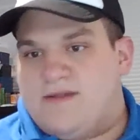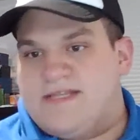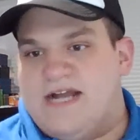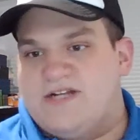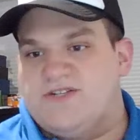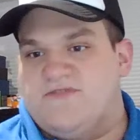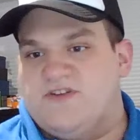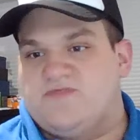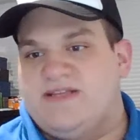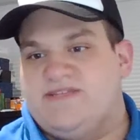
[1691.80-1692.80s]
Dodgers in
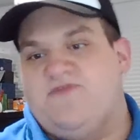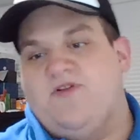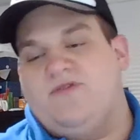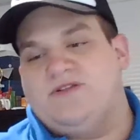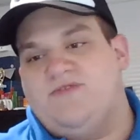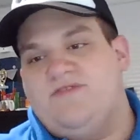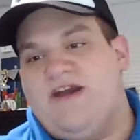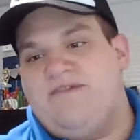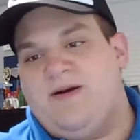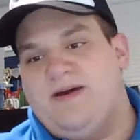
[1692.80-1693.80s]
first place at
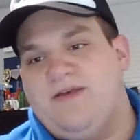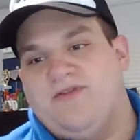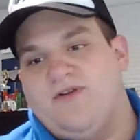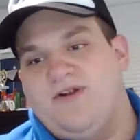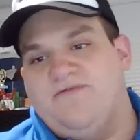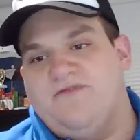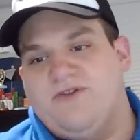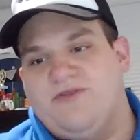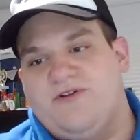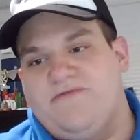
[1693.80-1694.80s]
41-25, followed by the
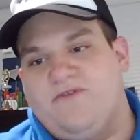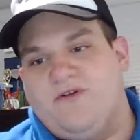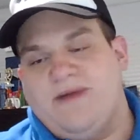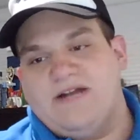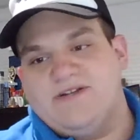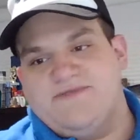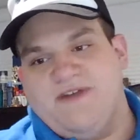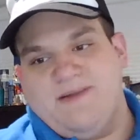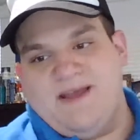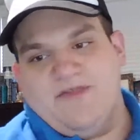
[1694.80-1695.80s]
34-34 Padres,
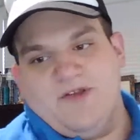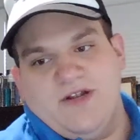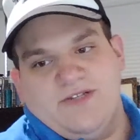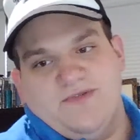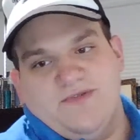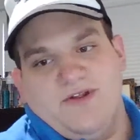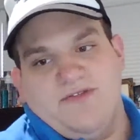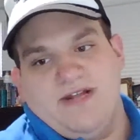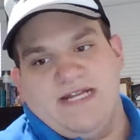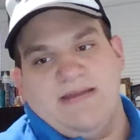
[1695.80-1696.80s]
followed by the
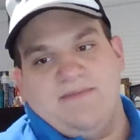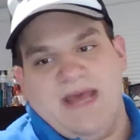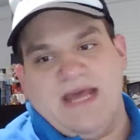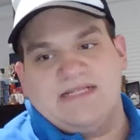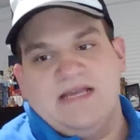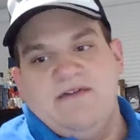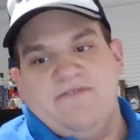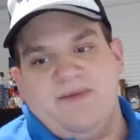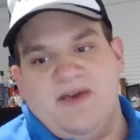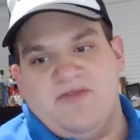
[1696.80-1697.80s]
32-33 Diamondbacks,
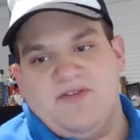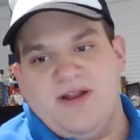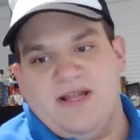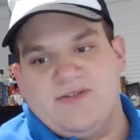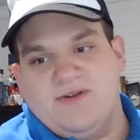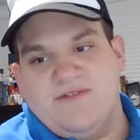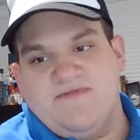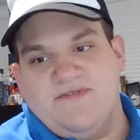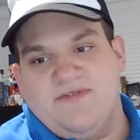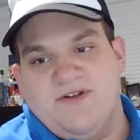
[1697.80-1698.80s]
followed by the
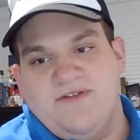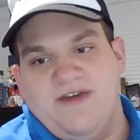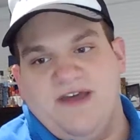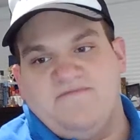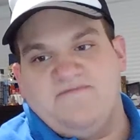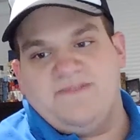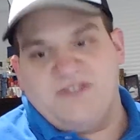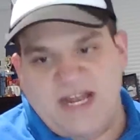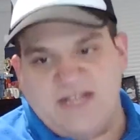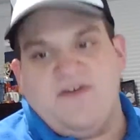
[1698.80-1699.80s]
30-35
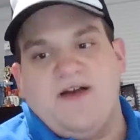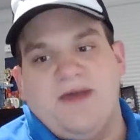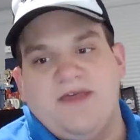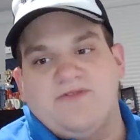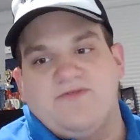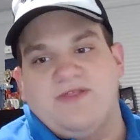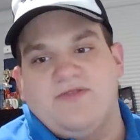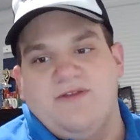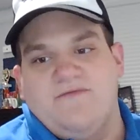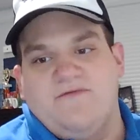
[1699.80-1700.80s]
Giants, followed by the
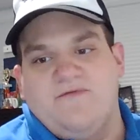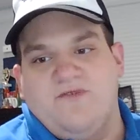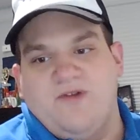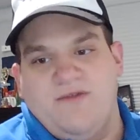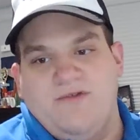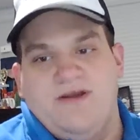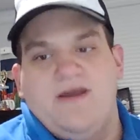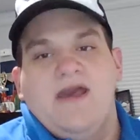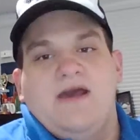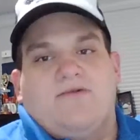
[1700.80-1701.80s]
23-41
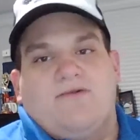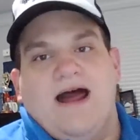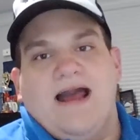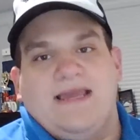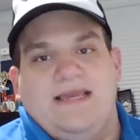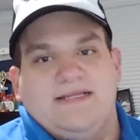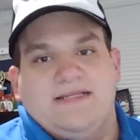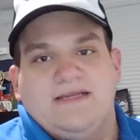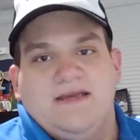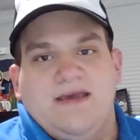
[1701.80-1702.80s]

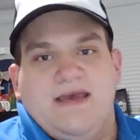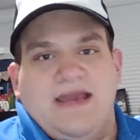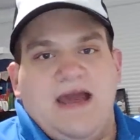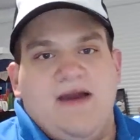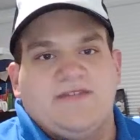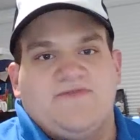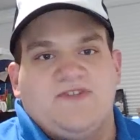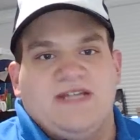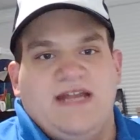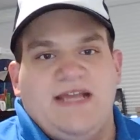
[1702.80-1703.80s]
Rockies. Now, as
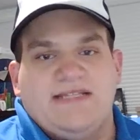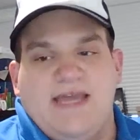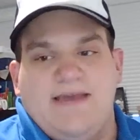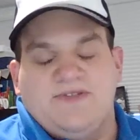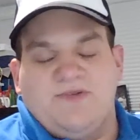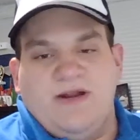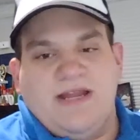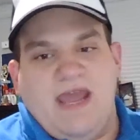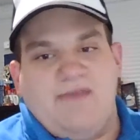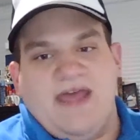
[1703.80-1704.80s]
for today's games, the
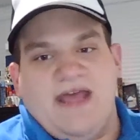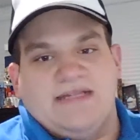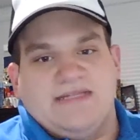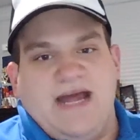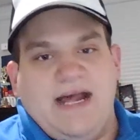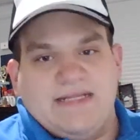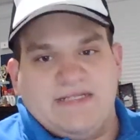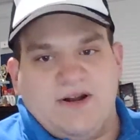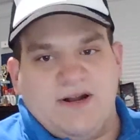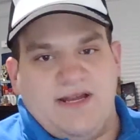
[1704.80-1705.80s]
one game that has not
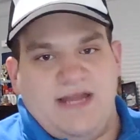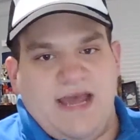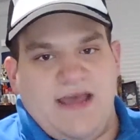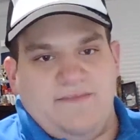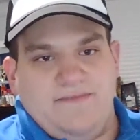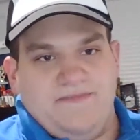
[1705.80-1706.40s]
started yet